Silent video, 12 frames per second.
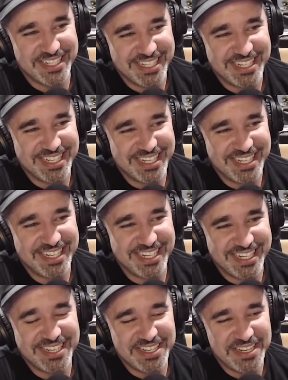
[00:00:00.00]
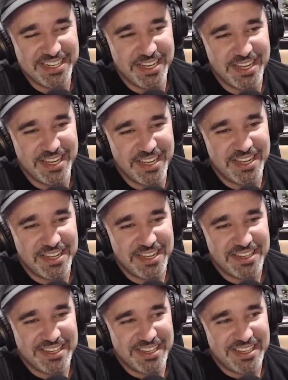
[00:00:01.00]

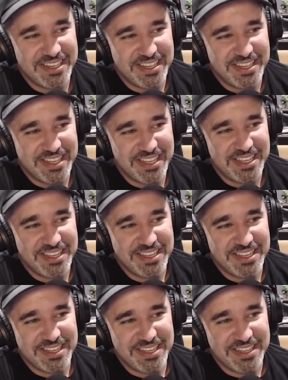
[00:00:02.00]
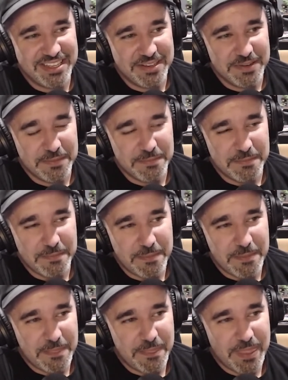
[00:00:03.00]

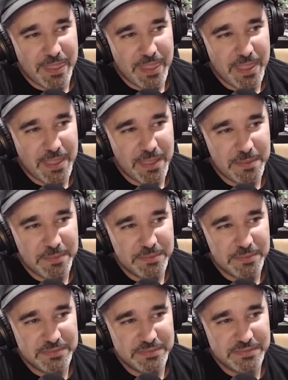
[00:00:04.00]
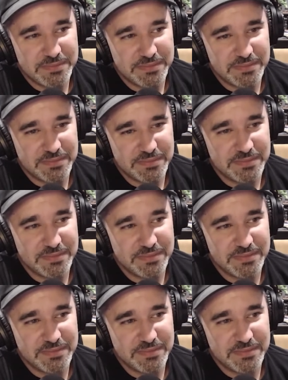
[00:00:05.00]
(not speaking)